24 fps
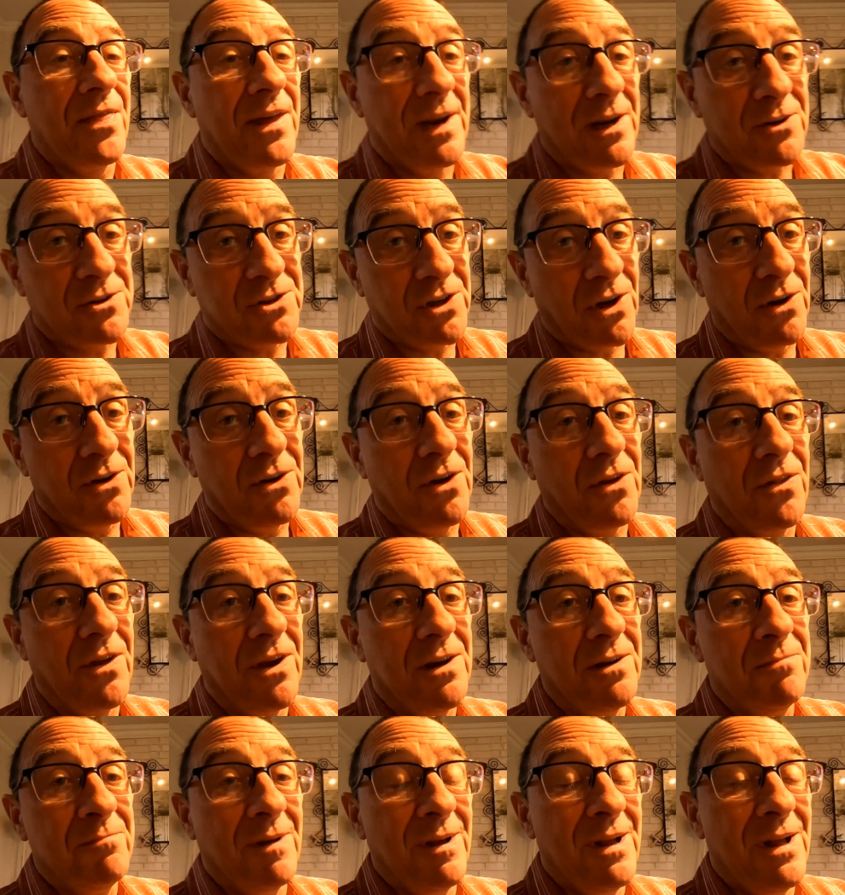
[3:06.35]
Then I'll show you
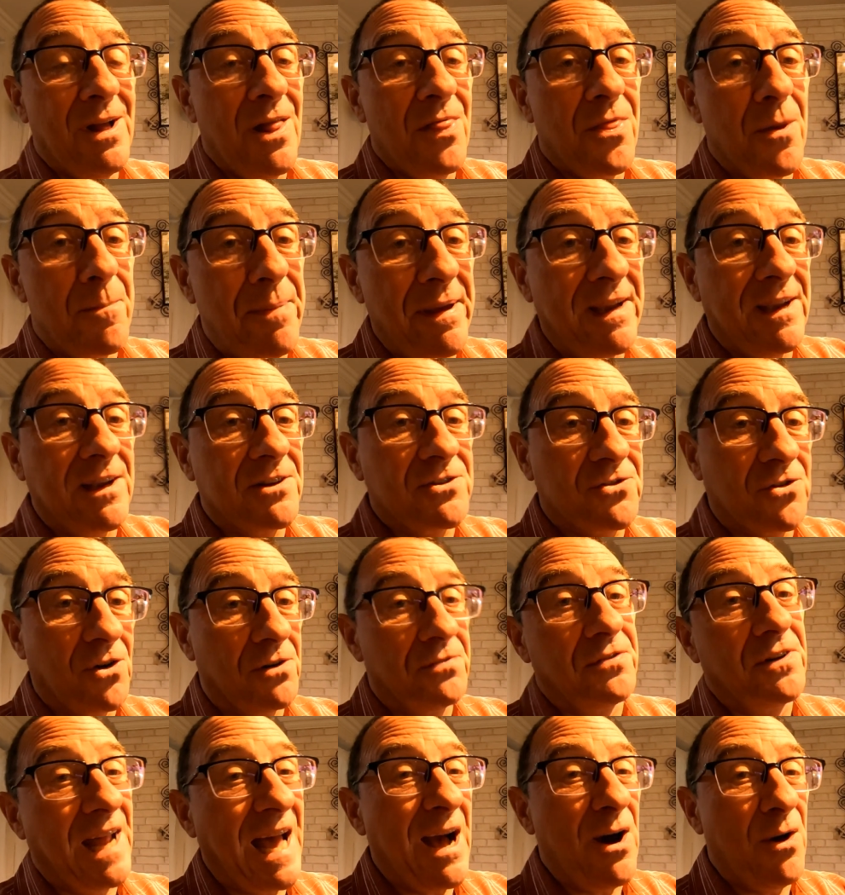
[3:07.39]
the, the bigger
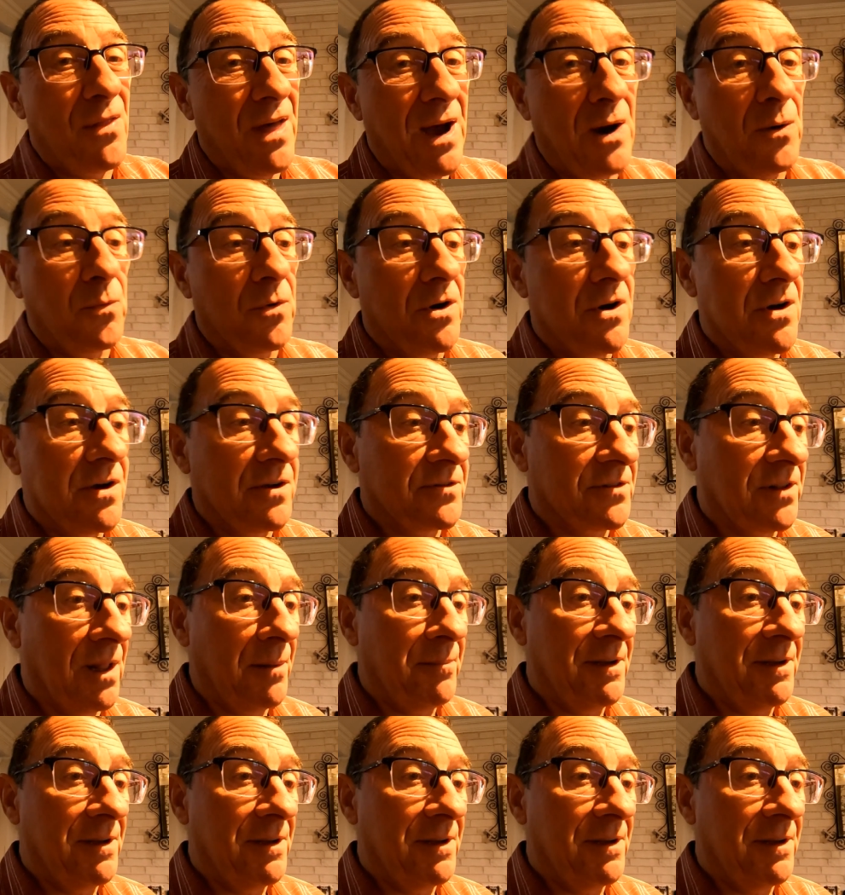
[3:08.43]
stuff and how that works.